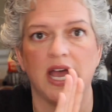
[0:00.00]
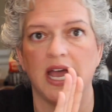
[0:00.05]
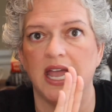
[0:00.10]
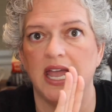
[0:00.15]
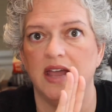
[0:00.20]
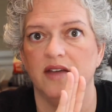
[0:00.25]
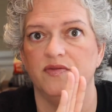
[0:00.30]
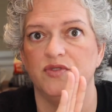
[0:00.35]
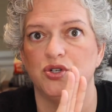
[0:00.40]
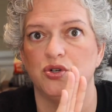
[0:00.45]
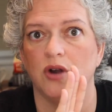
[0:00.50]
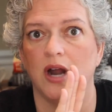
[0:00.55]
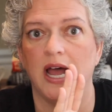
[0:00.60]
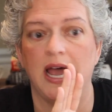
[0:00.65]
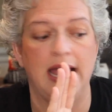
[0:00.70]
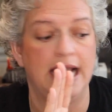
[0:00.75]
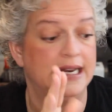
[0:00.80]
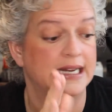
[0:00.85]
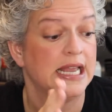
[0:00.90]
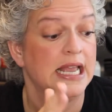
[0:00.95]
I have
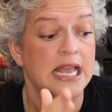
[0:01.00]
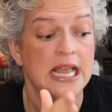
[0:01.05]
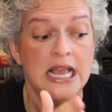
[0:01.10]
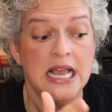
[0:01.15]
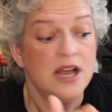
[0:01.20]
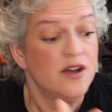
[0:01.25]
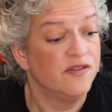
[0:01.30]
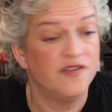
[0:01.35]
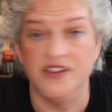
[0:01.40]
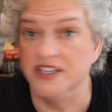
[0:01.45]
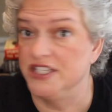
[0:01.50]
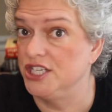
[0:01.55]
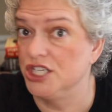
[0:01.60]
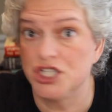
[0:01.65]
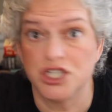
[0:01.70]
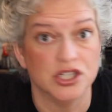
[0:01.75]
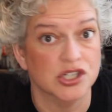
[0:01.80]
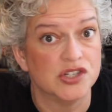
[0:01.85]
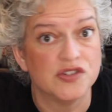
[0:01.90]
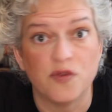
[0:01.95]
tried
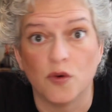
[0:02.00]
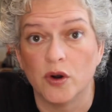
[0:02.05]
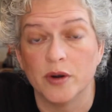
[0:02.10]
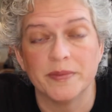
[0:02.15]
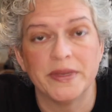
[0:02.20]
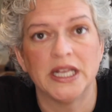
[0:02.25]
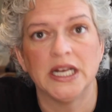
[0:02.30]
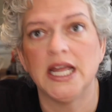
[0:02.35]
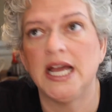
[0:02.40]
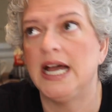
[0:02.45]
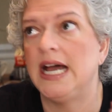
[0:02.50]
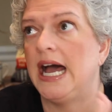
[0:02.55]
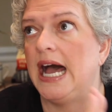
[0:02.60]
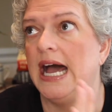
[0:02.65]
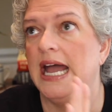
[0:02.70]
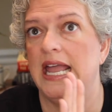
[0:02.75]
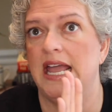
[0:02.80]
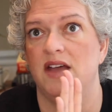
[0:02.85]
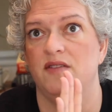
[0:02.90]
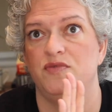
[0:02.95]
Physicians Formula,
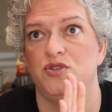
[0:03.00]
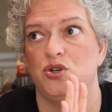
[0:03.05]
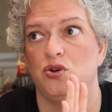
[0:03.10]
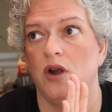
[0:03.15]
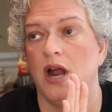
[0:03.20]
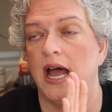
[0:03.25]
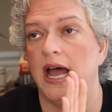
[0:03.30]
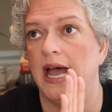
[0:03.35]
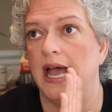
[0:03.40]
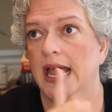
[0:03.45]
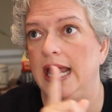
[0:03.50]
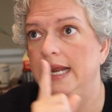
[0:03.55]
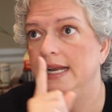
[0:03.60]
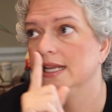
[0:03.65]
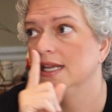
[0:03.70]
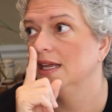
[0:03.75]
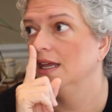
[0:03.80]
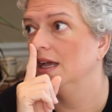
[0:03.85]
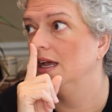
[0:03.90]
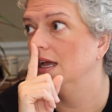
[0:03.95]
I have tried
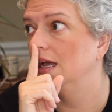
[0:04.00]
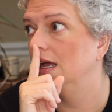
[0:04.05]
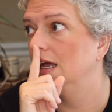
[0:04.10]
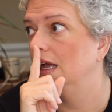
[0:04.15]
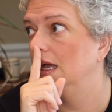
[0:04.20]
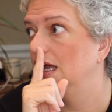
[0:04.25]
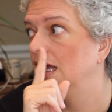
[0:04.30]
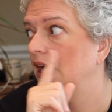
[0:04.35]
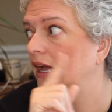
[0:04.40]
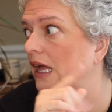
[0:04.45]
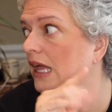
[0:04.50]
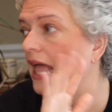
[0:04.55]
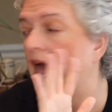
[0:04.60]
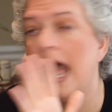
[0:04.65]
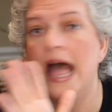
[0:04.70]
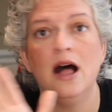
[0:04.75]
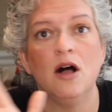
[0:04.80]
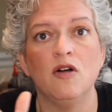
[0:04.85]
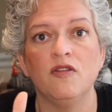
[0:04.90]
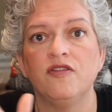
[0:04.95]

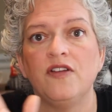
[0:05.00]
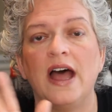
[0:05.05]
e.l.f.